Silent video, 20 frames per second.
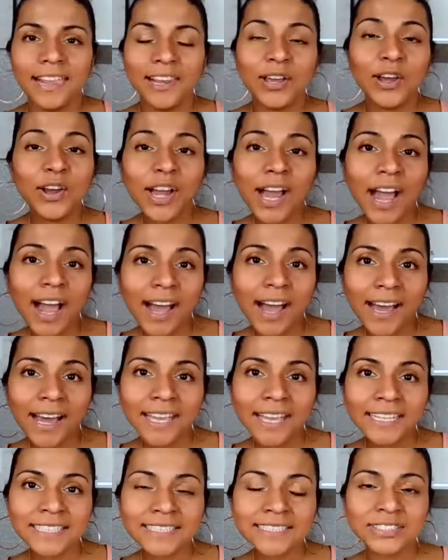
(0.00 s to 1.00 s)
Hello
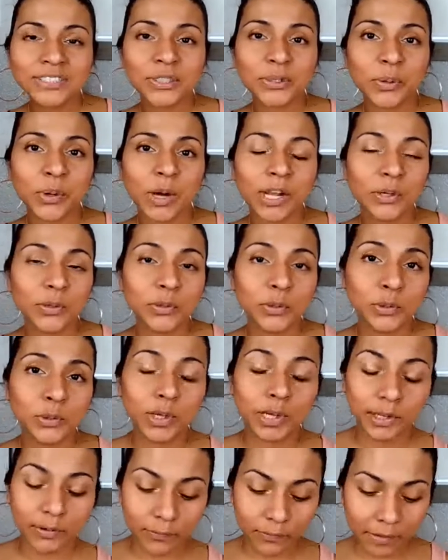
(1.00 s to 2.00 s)
guys, so I don't
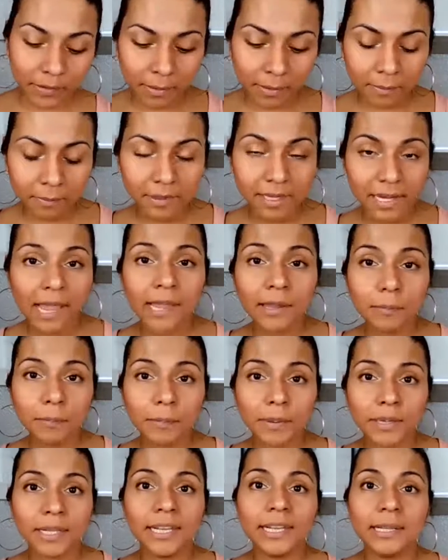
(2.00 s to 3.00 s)
know if I'm
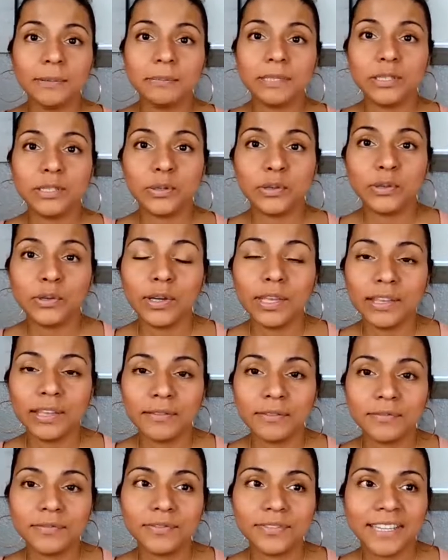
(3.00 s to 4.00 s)
live, but let me know
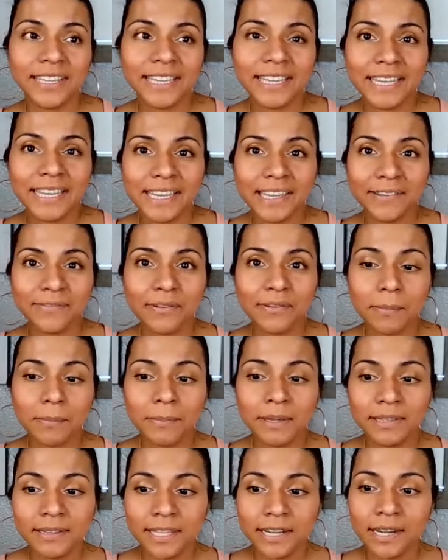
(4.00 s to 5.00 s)
if
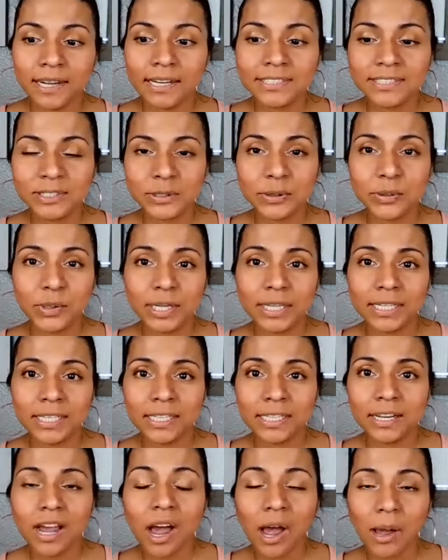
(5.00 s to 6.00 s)
I'm in there. So
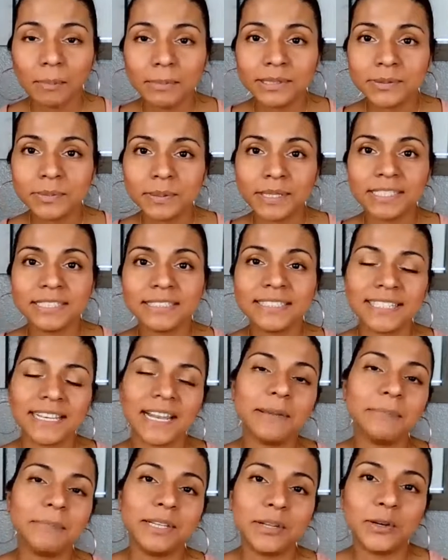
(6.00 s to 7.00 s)
any comments, please
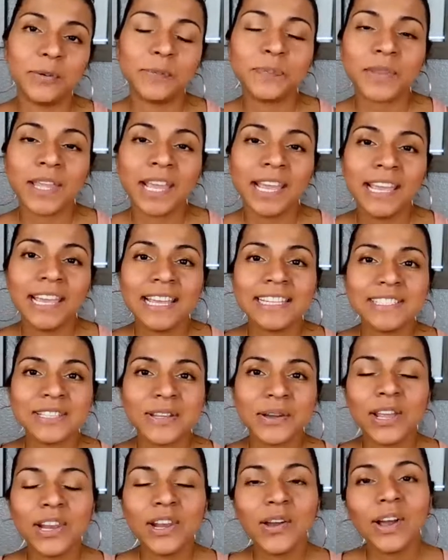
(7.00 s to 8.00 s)
let me know.
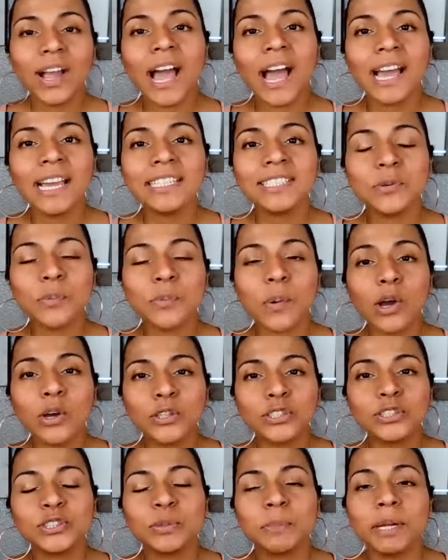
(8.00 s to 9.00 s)
So hello guys,
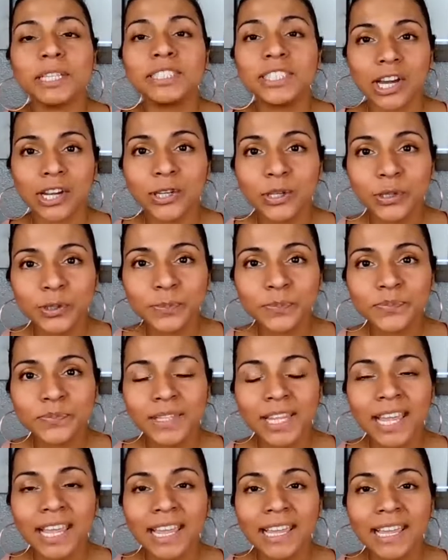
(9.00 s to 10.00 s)
welcome to my channel.